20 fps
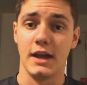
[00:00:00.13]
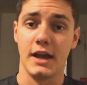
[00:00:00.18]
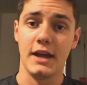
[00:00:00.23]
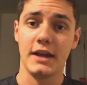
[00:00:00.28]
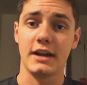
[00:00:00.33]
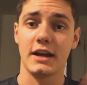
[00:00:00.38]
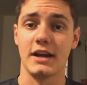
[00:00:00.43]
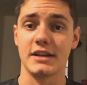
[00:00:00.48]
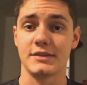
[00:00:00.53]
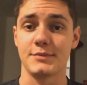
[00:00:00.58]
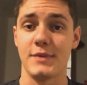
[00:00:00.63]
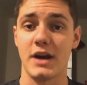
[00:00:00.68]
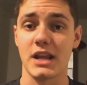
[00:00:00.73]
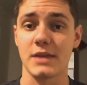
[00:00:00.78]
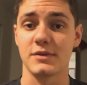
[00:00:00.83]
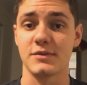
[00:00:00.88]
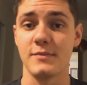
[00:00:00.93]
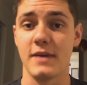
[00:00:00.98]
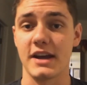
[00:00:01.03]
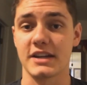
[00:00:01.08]
Hey guys, my
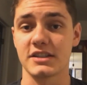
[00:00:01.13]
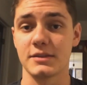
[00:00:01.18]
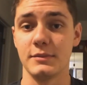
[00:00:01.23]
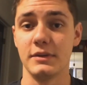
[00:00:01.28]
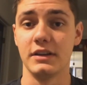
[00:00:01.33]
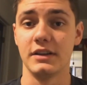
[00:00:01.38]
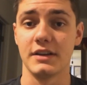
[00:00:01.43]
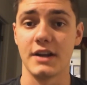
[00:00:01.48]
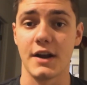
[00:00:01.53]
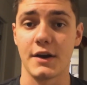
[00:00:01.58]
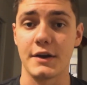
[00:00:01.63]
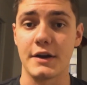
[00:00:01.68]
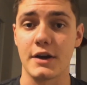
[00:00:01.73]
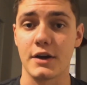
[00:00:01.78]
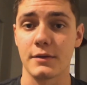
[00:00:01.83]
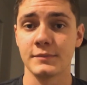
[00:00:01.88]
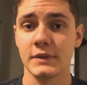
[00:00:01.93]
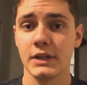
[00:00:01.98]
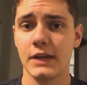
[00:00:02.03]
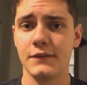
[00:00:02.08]
name is Maxamillionare
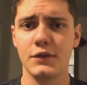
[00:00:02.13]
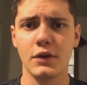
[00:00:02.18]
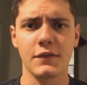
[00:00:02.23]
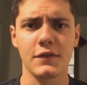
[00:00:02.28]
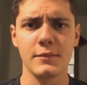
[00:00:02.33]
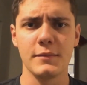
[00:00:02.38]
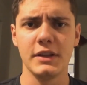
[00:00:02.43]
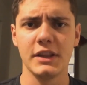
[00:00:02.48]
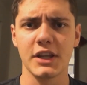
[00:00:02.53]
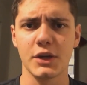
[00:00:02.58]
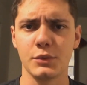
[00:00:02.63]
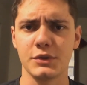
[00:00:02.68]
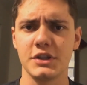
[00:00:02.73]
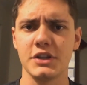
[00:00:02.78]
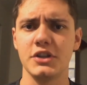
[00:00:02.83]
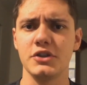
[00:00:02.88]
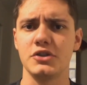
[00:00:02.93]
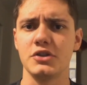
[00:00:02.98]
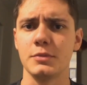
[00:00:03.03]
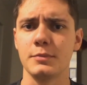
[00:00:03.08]
here. If you're familiar with
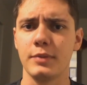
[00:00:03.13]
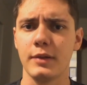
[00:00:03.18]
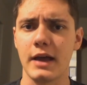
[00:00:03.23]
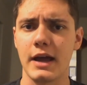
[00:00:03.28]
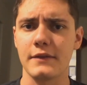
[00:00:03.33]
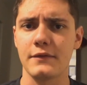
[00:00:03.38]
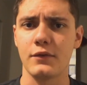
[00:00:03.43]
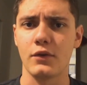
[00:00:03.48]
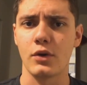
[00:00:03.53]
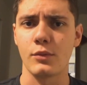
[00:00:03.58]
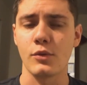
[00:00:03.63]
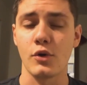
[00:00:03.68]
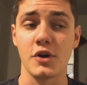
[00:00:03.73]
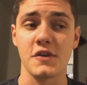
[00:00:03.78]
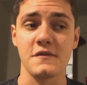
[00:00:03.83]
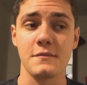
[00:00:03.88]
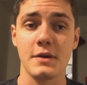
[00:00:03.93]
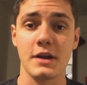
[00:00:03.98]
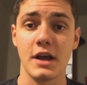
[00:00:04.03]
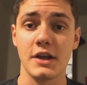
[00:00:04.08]
the YouTube platform or
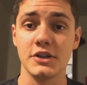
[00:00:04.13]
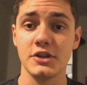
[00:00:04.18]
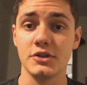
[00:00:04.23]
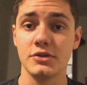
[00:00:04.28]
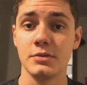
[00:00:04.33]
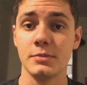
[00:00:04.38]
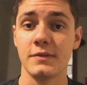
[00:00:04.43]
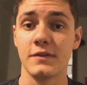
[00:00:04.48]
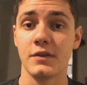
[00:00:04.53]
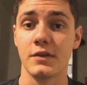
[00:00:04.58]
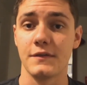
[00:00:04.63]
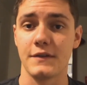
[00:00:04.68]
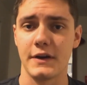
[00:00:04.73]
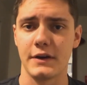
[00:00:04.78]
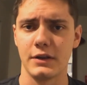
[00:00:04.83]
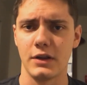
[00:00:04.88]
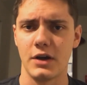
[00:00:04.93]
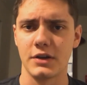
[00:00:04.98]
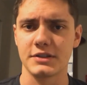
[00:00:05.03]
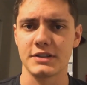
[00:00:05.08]
you've been on YouTube for a
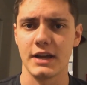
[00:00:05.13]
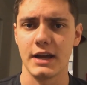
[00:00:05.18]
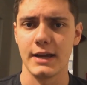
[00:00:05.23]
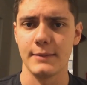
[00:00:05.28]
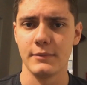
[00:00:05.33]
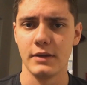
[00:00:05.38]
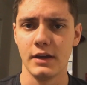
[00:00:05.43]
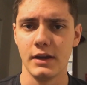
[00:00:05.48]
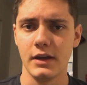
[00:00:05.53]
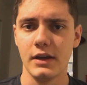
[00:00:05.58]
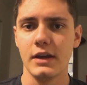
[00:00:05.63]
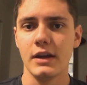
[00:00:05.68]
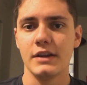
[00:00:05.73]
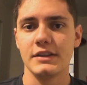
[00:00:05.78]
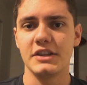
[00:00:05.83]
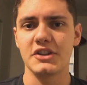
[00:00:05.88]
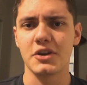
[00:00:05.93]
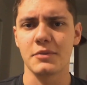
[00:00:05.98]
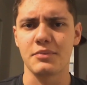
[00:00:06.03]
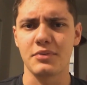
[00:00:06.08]
very long time,
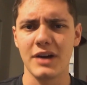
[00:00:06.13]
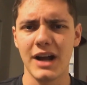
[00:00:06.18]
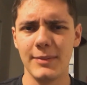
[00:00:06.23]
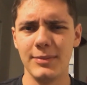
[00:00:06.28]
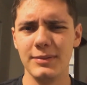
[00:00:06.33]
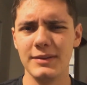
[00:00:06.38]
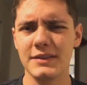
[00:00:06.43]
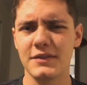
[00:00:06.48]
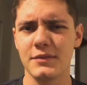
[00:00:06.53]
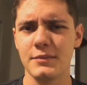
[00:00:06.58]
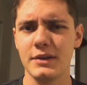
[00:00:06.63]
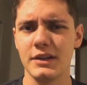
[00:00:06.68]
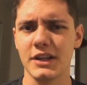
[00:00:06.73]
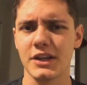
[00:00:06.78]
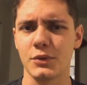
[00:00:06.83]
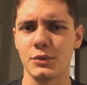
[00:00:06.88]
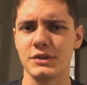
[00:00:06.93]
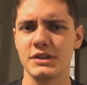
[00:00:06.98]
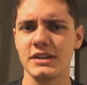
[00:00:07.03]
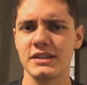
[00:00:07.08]
then you're probably
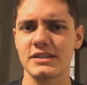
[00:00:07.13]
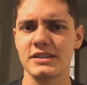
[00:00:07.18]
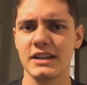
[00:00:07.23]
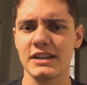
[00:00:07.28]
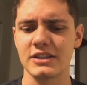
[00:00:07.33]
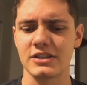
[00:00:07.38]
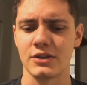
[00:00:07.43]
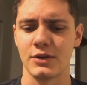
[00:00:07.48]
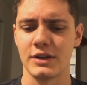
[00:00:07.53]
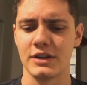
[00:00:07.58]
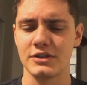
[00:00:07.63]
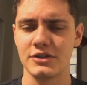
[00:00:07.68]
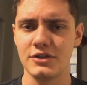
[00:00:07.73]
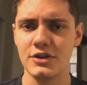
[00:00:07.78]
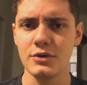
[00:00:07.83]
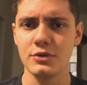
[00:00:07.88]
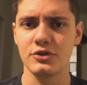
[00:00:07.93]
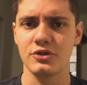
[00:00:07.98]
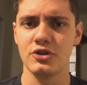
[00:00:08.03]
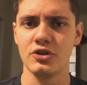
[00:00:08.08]
familiar with these things known as
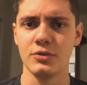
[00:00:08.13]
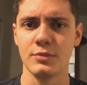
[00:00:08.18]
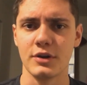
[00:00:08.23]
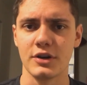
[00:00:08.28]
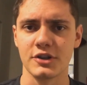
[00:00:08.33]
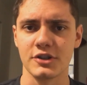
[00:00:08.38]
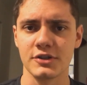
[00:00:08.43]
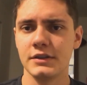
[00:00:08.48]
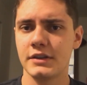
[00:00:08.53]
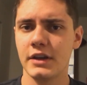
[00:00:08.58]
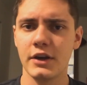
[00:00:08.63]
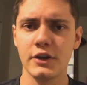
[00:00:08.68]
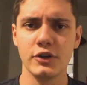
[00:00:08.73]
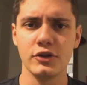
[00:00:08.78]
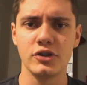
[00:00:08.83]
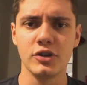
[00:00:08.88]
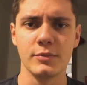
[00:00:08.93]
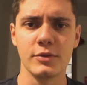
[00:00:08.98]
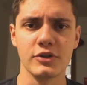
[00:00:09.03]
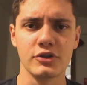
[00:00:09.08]
douche tubers. They're
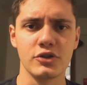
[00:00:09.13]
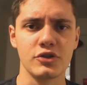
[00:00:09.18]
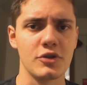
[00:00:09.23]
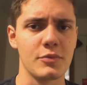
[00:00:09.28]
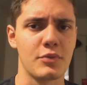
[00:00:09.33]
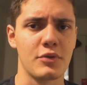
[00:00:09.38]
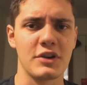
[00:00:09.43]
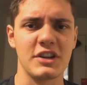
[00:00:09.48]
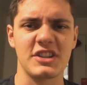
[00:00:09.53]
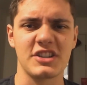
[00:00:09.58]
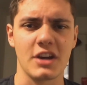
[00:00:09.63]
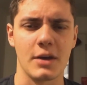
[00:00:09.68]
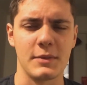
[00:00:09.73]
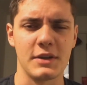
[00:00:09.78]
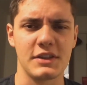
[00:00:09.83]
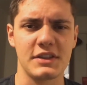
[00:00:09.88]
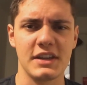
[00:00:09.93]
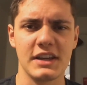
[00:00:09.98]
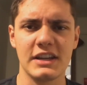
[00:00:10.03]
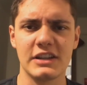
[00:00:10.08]
YouTubers who do pretty
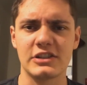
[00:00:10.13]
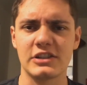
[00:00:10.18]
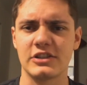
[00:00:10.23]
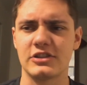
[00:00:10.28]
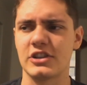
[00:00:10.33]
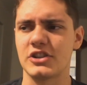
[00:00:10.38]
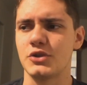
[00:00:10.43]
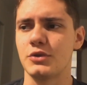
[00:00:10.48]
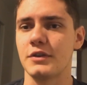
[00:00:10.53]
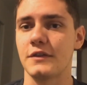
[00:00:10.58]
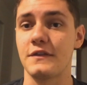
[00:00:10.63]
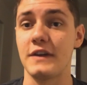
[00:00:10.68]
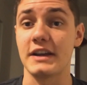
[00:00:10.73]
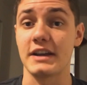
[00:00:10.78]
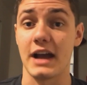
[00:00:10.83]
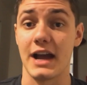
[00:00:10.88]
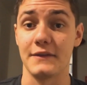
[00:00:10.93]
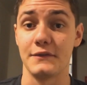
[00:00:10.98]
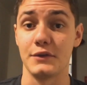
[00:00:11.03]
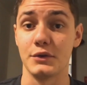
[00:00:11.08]
scummy things such as doing
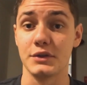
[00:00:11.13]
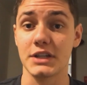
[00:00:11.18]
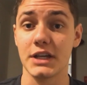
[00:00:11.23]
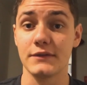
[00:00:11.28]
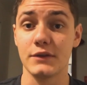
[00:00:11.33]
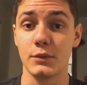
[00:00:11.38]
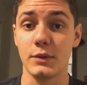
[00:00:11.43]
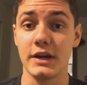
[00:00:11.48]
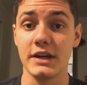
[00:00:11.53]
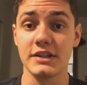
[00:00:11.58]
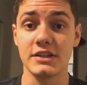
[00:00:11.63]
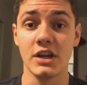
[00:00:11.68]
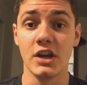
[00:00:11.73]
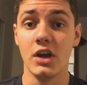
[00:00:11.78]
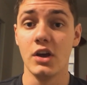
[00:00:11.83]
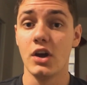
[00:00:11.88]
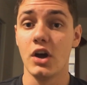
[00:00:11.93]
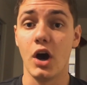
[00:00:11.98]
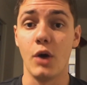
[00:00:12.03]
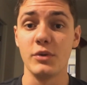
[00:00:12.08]
fake iPhone giveaways,
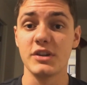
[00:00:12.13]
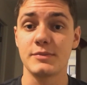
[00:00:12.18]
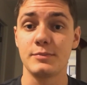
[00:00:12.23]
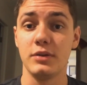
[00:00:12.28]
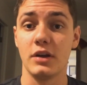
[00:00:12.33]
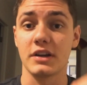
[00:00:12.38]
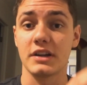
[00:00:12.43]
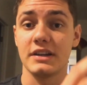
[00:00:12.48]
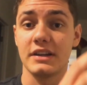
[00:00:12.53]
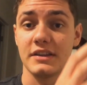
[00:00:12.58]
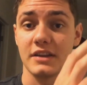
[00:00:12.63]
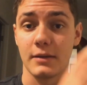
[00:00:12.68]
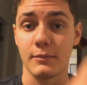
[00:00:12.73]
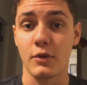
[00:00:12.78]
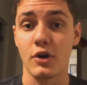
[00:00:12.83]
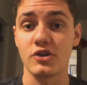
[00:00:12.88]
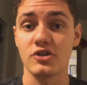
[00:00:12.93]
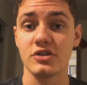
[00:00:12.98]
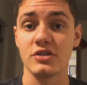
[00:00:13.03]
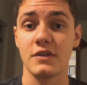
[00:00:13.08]
always plugging in their
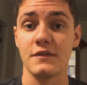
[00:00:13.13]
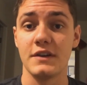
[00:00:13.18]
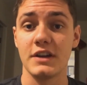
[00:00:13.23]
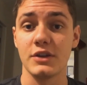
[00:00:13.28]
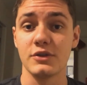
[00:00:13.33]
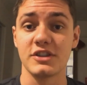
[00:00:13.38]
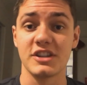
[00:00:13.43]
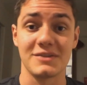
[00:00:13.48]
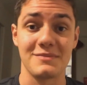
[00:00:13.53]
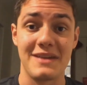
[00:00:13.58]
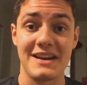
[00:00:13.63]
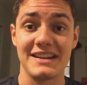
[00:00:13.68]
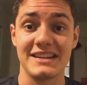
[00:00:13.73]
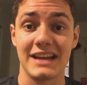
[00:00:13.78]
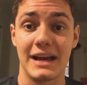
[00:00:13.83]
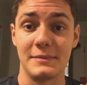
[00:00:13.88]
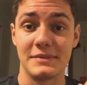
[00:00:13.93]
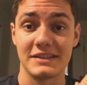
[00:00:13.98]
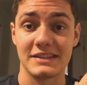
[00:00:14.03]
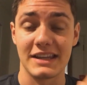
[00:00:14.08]
merch in their videos as many
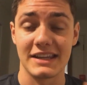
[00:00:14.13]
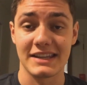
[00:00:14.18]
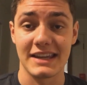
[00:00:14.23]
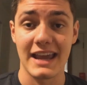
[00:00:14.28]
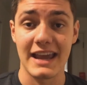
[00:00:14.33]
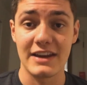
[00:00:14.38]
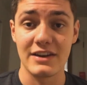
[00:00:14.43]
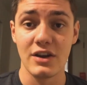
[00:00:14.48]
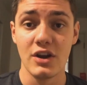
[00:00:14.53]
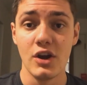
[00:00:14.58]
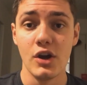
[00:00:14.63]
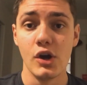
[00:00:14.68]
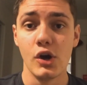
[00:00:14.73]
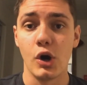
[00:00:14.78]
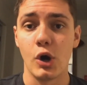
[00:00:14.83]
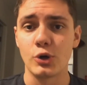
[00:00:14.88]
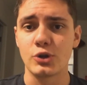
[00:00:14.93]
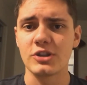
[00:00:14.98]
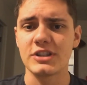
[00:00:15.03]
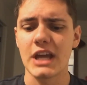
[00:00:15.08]
times as they can,
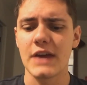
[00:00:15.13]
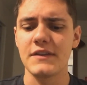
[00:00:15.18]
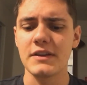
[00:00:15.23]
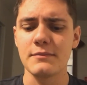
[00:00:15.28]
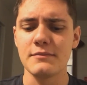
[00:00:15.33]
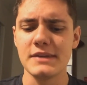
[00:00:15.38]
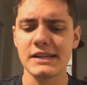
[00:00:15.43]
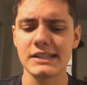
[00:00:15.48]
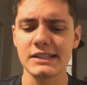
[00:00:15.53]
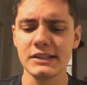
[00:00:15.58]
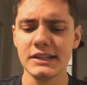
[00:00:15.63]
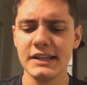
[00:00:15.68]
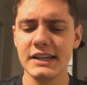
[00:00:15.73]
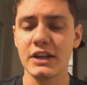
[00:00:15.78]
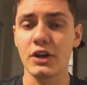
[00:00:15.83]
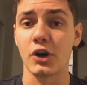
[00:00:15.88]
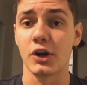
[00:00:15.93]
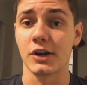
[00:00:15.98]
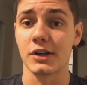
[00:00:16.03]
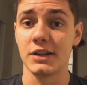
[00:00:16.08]
or just having
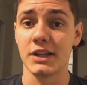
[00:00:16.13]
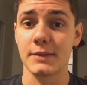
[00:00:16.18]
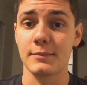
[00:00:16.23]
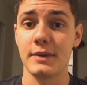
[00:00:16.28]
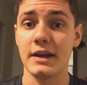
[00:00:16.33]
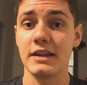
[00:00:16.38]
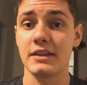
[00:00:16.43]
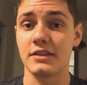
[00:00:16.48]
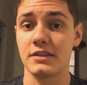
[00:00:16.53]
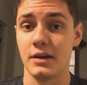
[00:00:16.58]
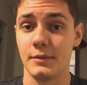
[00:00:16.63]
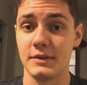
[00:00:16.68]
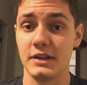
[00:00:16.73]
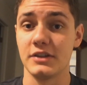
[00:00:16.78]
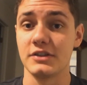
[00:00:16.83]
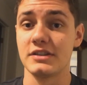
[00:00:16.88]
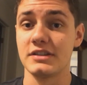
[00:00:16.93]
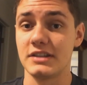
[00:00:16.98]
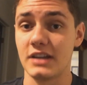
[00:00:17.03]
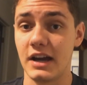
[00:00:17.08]
misleading or clickbait
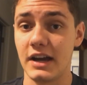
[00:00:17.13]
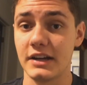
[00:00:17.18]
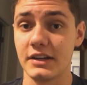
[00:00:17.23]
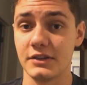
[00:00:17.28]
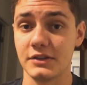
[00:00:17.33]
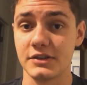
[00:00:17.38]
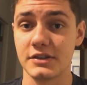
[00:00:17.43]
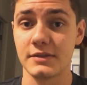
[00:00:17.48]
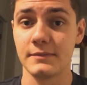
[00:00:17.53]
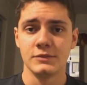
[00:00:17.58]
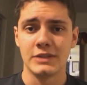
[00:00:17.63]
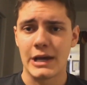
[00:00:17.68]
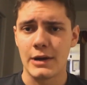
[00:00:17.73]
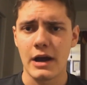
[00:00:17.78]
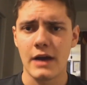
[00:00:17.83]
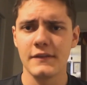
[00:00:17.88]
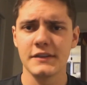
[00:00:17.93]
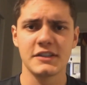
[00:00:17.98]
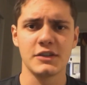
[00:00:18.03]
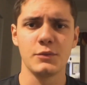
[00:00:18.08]
thumbnails and titles. Now
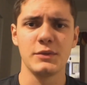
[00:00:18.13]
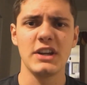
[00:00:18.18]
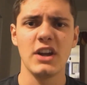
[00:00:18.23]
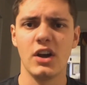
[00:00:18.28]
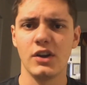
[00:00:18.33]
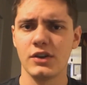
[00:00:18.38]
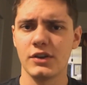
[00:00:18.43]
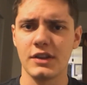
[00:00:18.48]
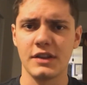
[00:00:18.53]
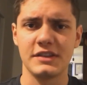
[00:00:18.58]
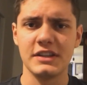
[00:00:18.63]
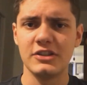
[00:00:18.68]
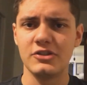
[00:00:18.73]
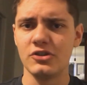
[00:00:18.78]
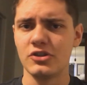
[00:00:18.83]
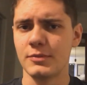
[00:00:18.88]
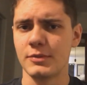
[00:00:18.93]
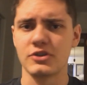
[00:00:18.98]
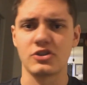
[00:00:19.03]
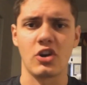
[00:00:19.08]
obviously we all know that these
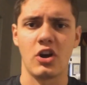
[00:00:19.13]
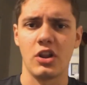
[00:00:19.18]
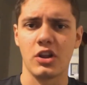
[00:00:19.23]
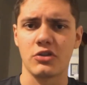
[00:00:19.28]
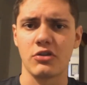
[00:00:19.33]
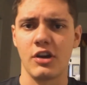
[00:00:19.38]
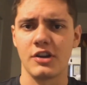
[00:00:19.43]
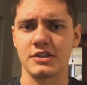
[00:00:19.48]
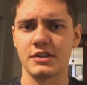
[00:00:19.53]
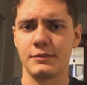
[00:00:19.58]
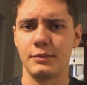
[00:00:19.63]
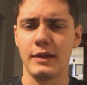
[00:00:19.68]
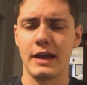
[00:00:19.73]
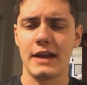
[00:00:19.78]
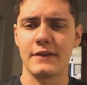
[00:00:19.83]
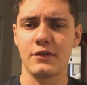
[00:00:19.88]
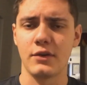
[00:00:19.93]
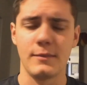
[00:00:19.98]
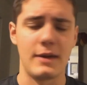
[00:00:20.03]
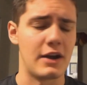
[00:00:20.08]
YouTubers are all across the
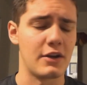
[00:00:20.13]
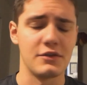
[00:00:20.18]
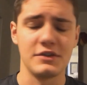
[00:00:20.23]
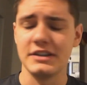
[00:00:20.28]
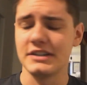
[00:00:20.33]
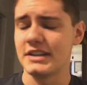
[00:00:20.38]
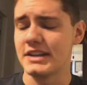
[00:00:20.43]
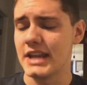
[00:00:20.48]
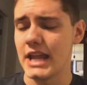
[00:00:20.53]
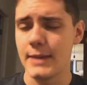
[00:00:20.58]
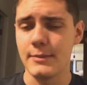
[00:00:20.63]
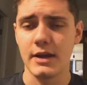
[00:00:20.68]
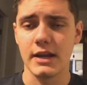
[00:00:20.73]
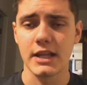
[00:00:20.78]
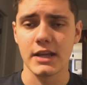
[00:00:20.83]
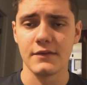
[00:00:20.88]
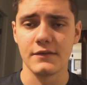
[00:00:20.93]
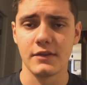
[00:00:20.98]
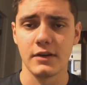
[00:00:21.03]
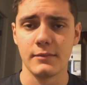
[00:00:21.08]
platform, I don't need to name
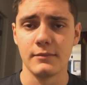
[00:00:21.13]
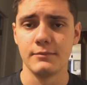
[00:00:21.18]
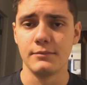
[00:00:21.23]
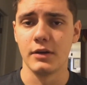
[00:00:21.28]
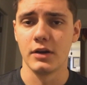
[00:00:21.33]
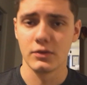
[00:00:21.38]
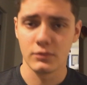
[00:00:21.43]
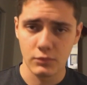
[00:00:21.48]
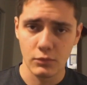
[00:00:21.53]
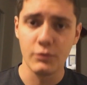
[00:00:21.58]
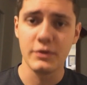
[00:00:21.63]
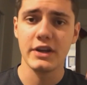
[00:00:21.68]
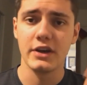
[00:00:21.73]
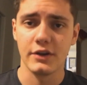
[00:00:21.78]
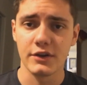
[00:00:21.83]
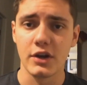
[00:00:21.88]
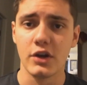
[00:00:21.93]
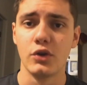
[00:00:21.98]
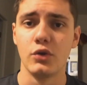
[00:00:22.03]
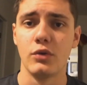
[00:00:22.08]
any of them, but we
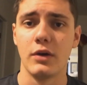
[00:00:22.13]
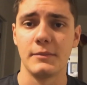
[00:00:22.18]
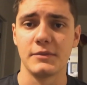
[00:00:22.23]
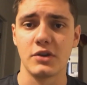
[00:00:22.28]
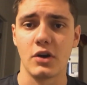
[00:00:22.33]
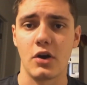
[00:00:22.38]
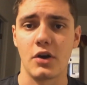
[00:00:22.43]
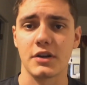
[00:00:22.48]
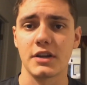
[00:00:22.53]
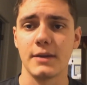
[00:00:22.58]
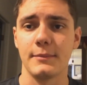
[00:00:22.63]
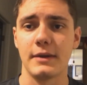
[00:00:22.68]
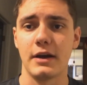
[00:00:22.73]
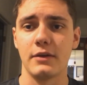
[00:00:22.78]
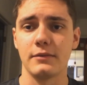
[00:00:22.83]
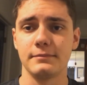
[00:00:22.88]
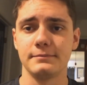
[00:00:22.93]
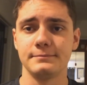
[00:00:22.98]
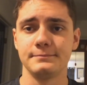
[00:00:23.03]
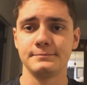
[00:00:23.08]
all know who I'm talking
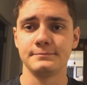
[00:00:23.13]
about.